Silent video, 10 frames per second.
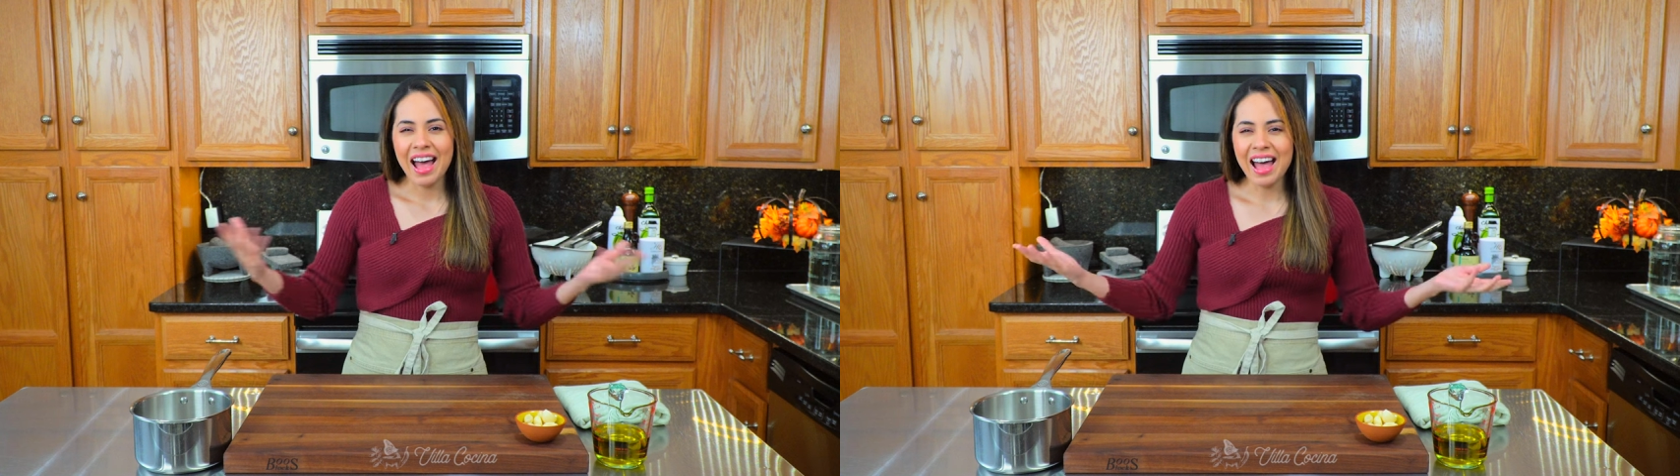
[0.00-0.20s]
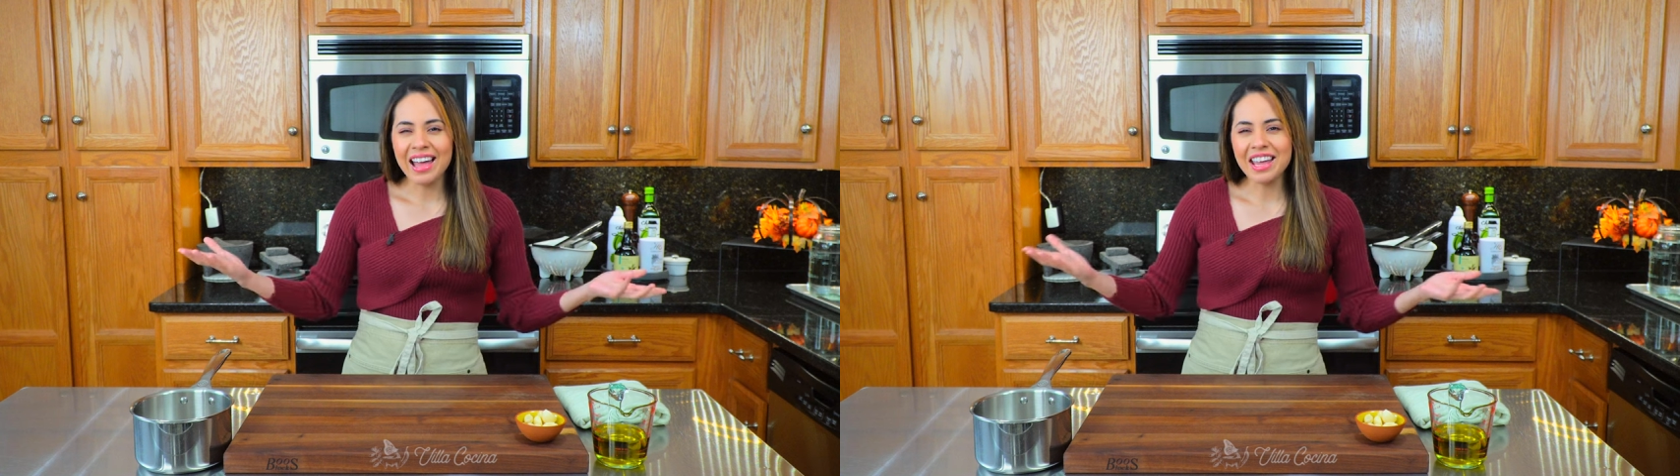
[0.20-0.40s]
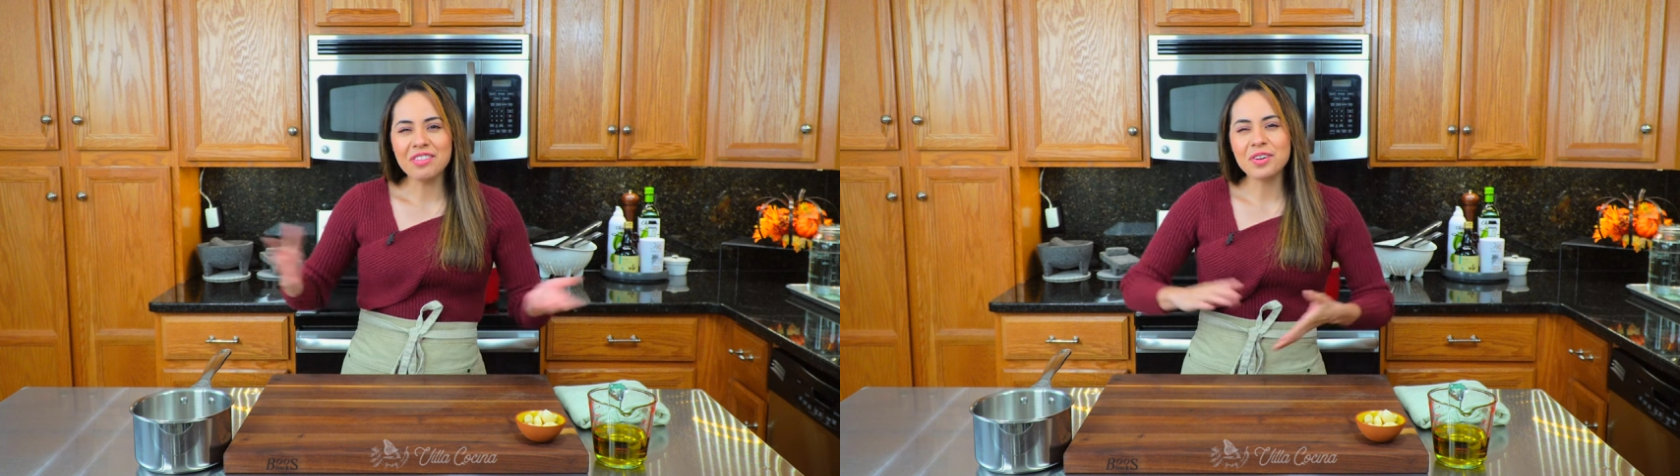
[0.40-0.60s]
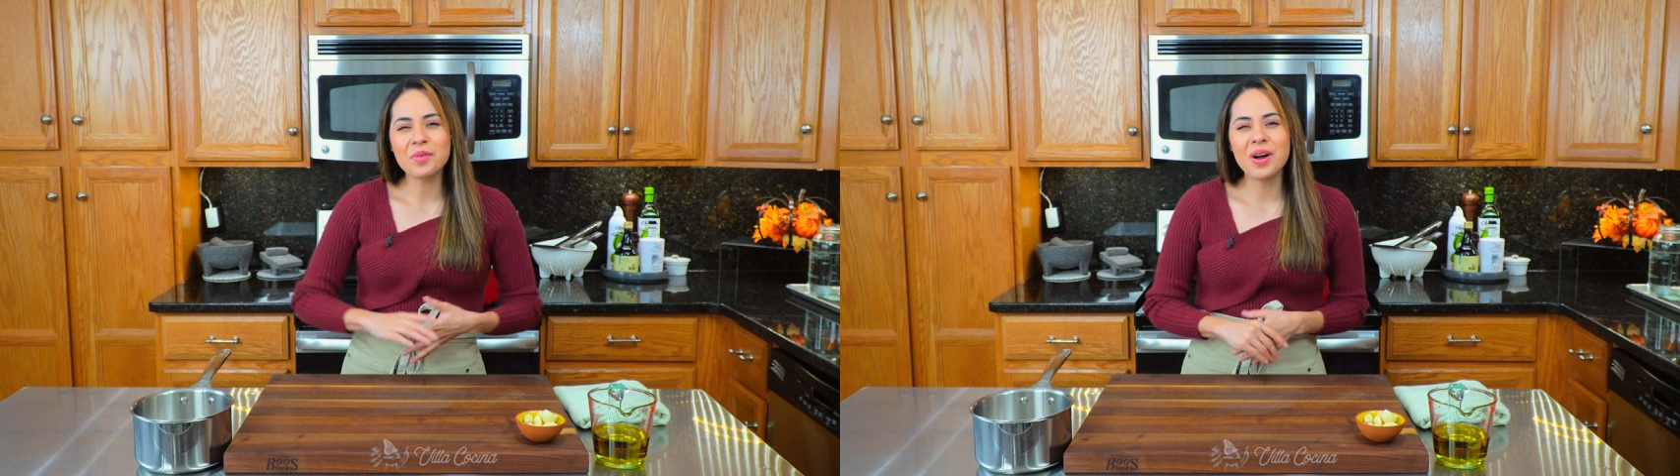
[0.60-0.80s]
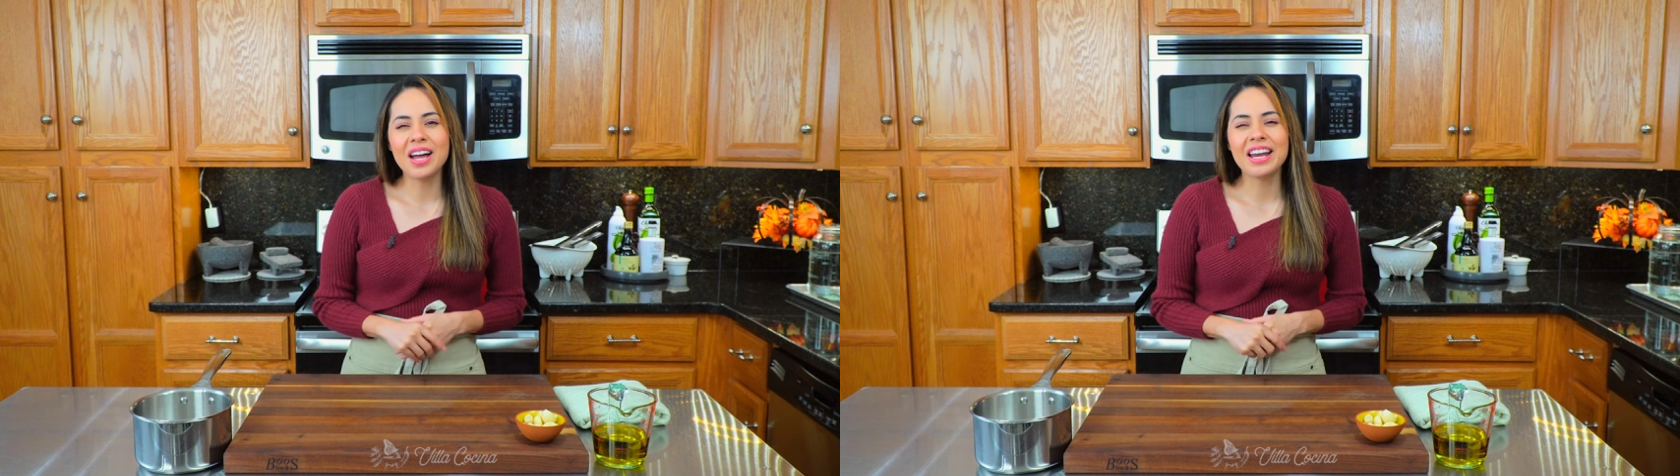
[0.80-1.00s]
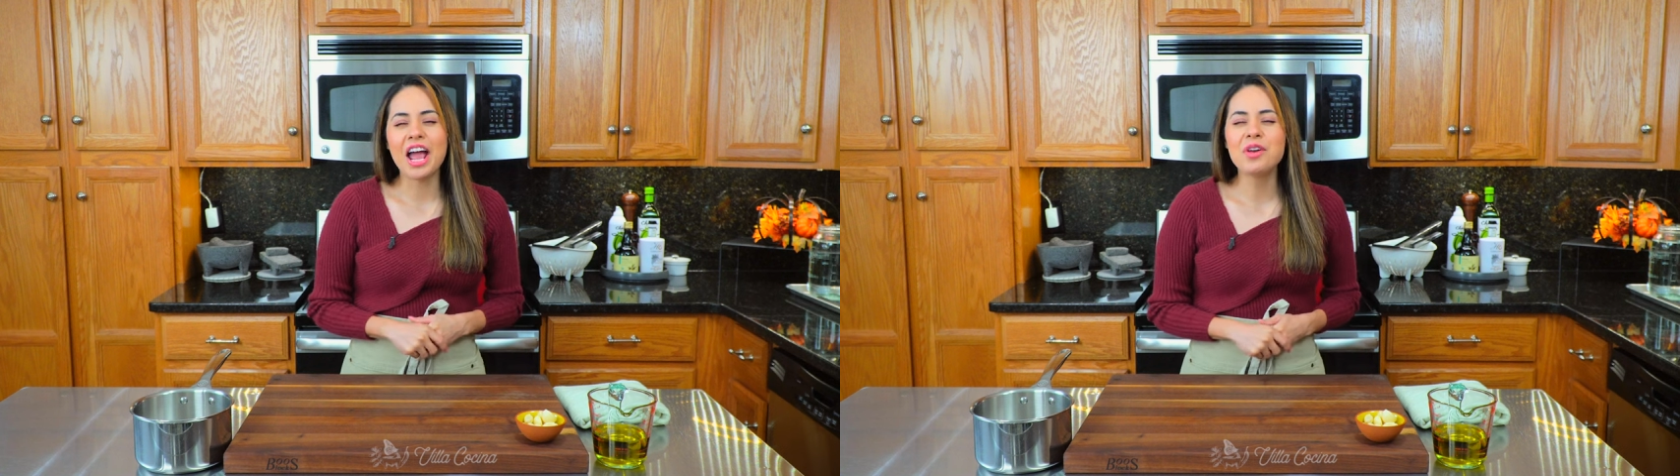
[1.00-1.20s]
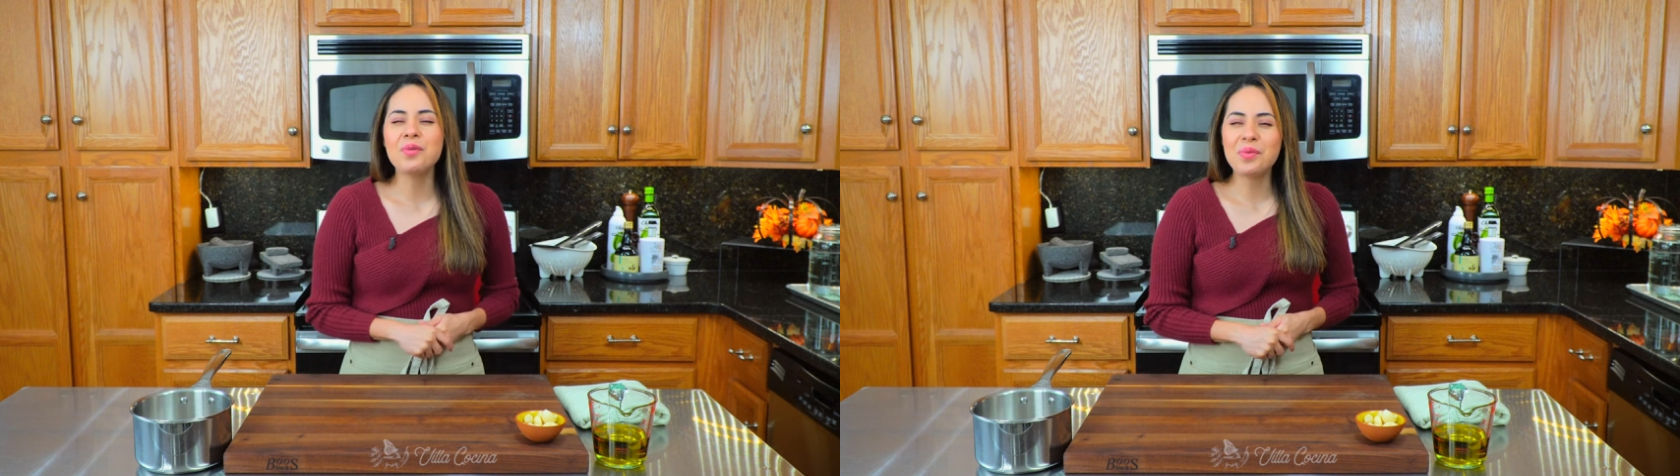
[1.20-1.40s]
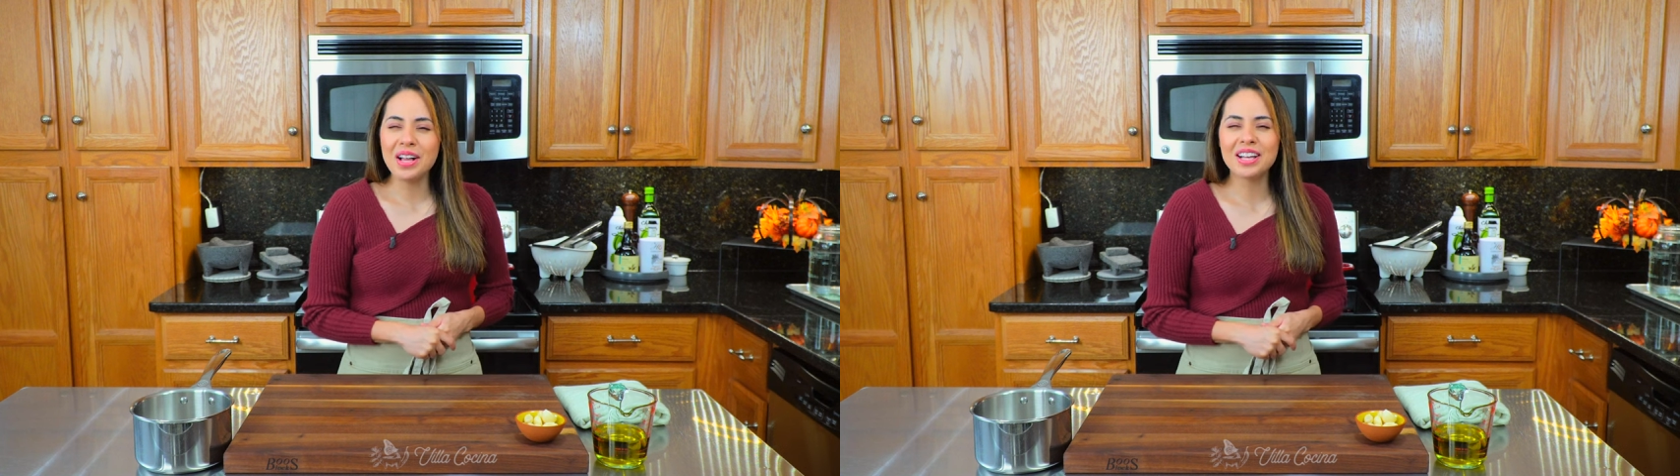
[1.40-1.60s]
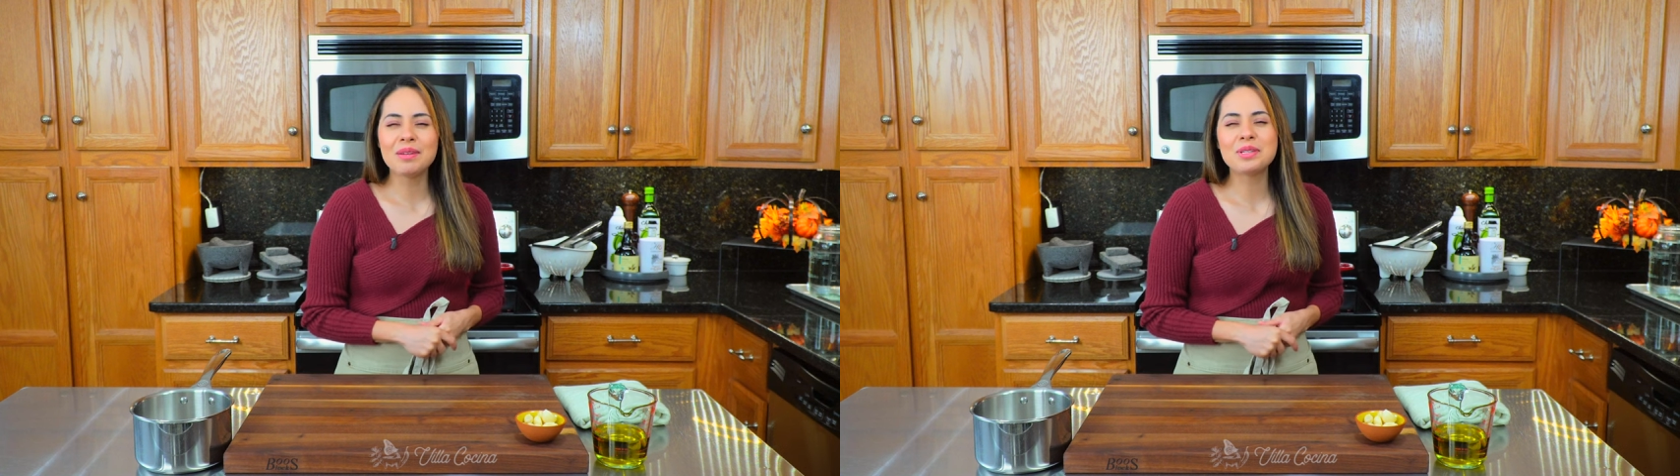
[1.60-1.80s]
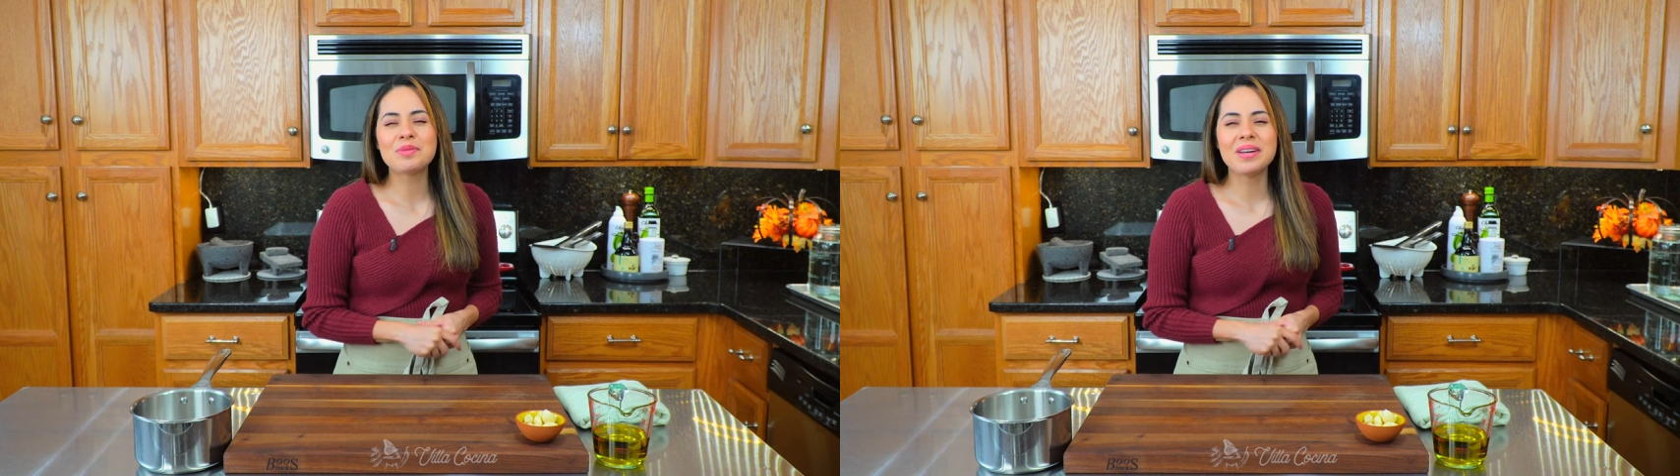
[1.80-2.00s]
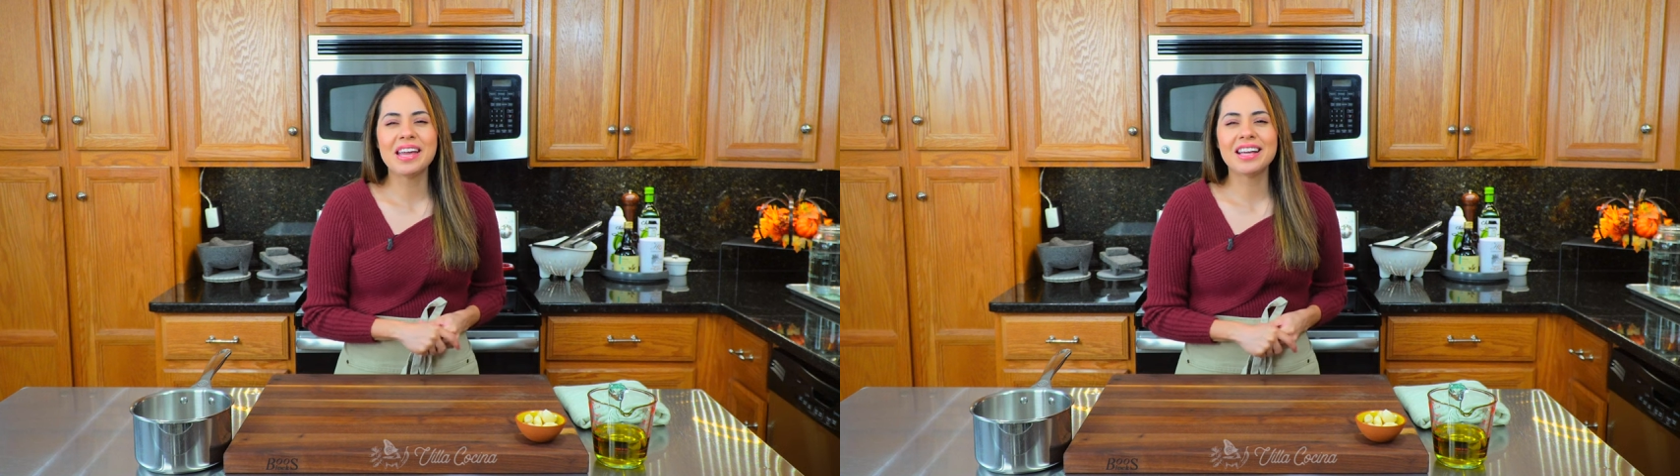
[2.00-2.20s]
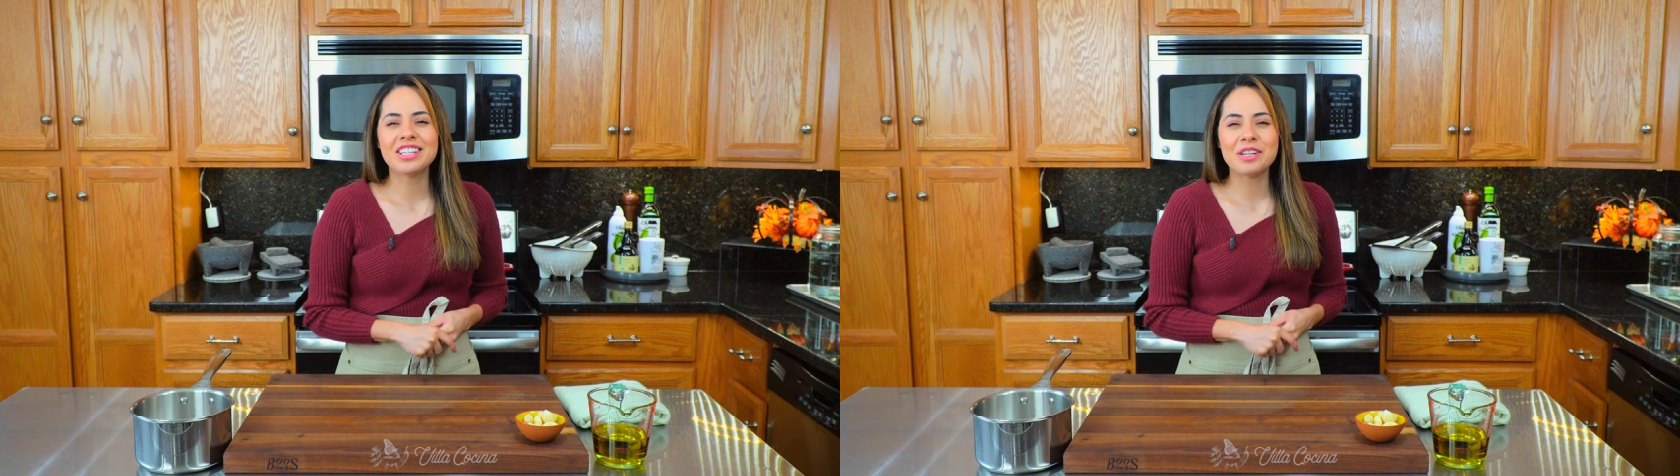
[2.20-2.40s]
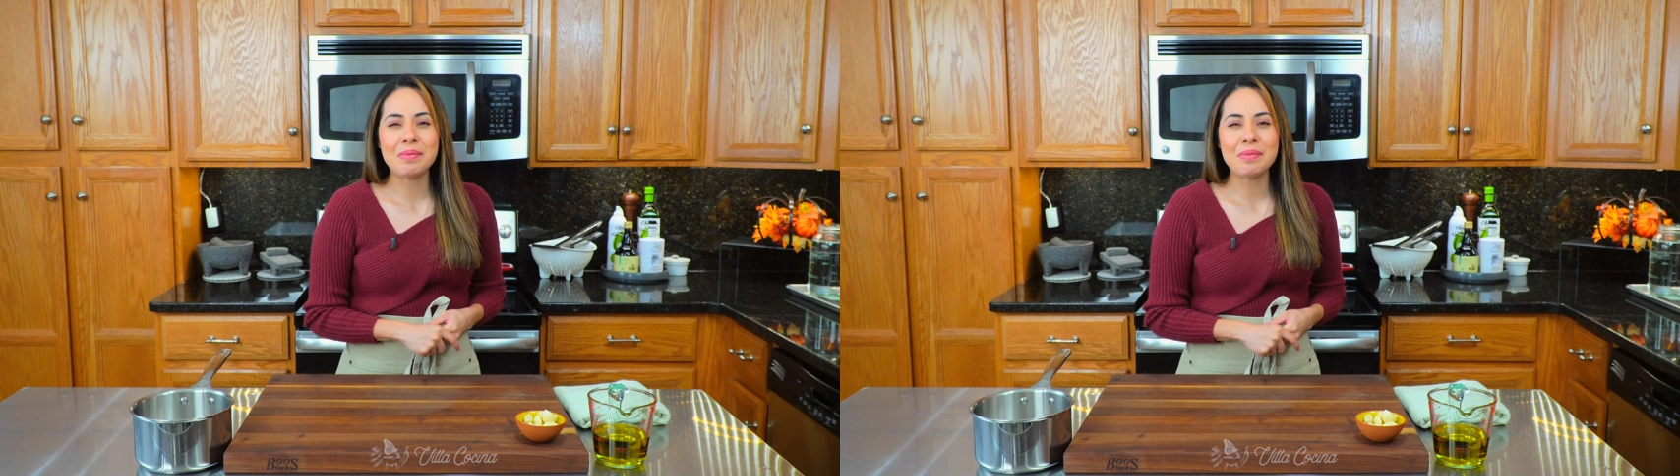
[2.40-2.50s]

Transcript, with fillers: Hi everyone and welcome to my kitchen.